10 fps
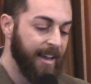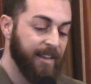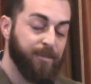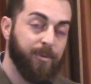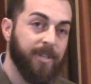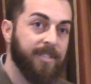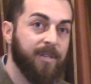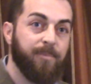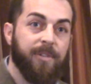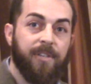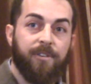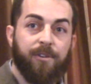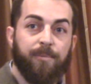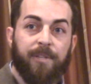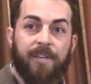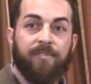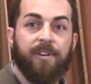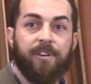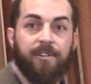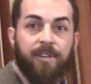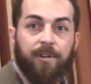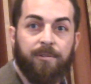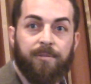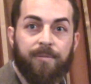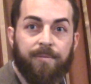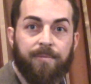And it's really simple. Either you believe in it or you don't.